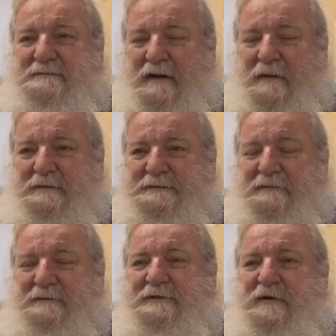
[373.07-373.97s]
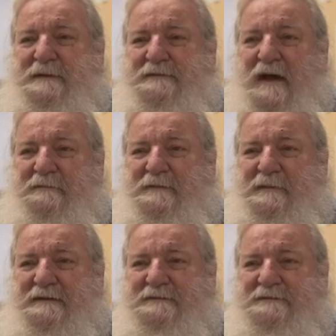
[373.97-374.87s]
Hubble telescope is
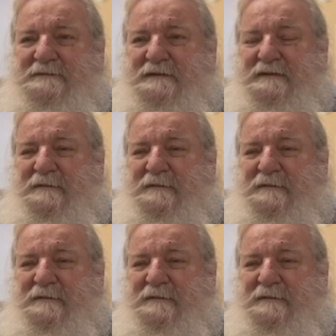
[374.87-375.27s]
optimized to see